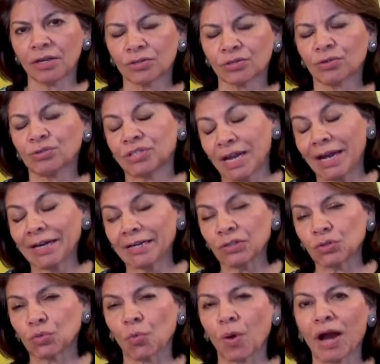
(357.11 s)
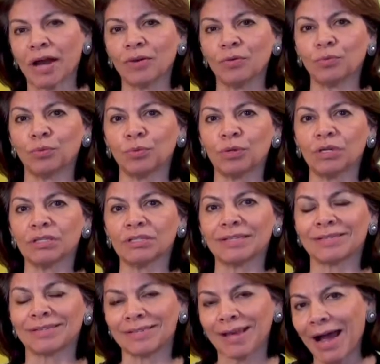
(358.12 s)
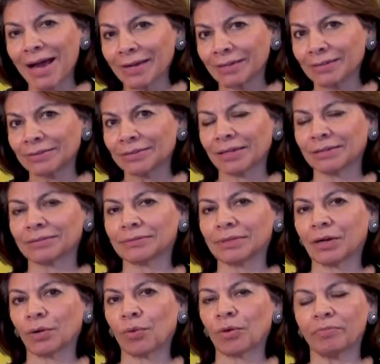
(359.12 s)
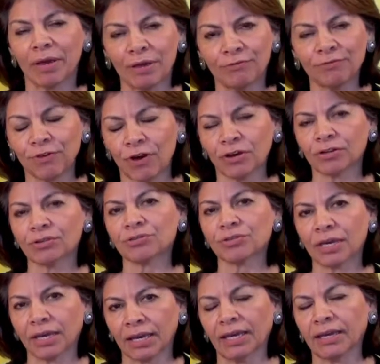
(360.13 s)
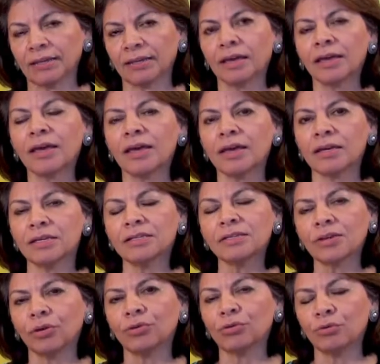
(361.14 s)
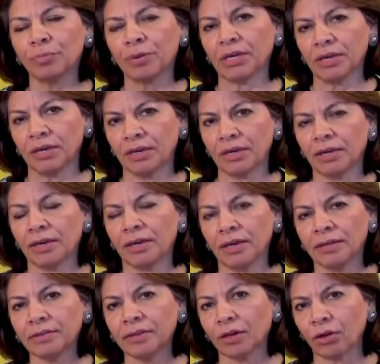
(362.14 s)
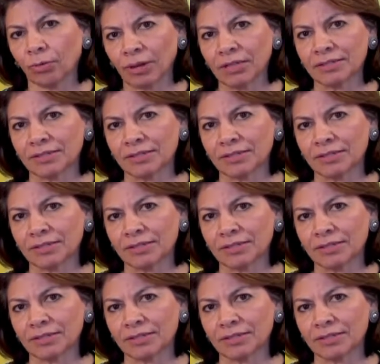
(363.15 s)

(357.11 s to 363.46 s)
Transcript: So that is why we decided that our main focus again is going to be in the global